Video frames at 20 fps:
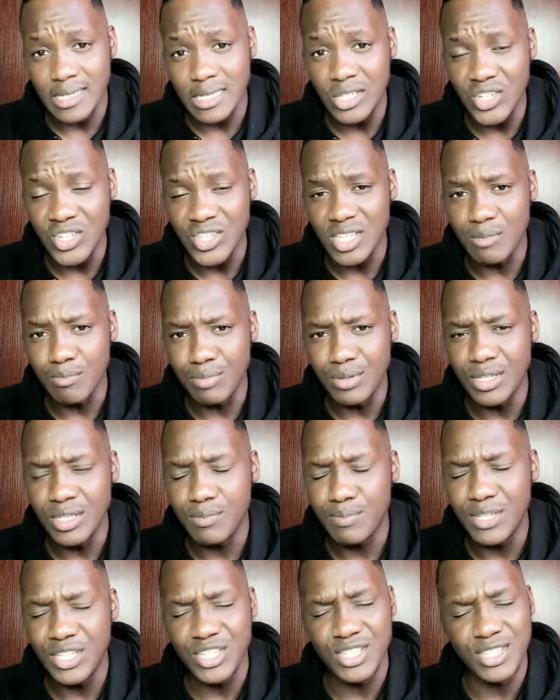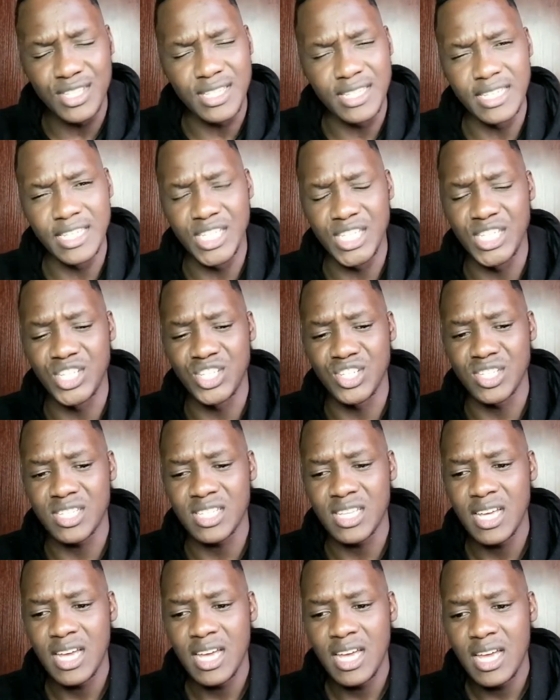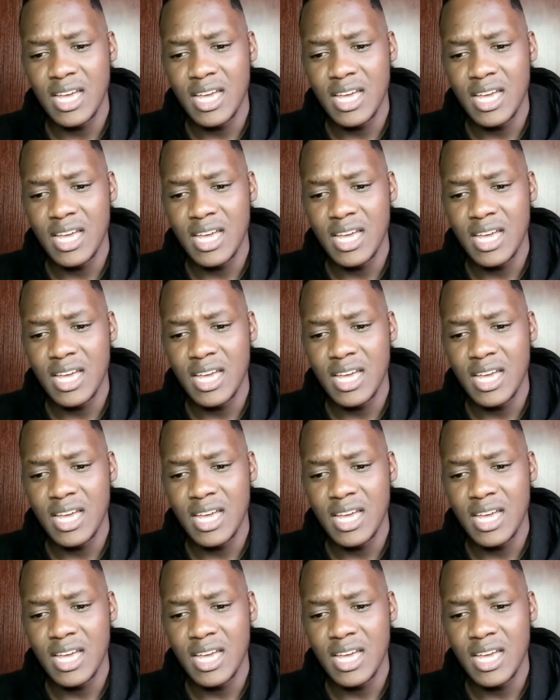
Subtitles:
teachers and PGCE teachers?